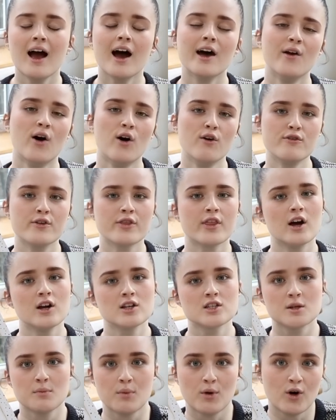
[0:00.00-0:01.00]
and offer the
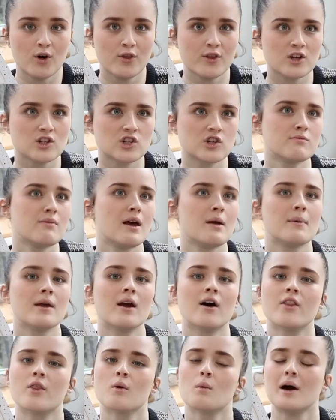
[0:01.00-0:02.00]
support that she maybe
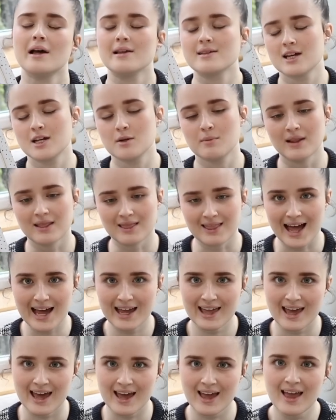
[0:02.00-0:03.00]
otherwise had been
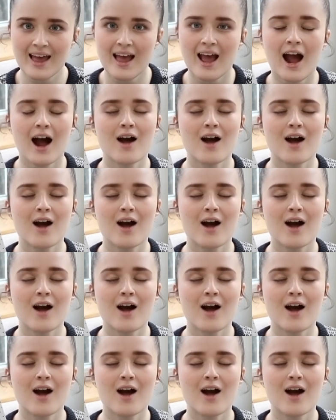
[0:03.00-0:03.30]
lacking.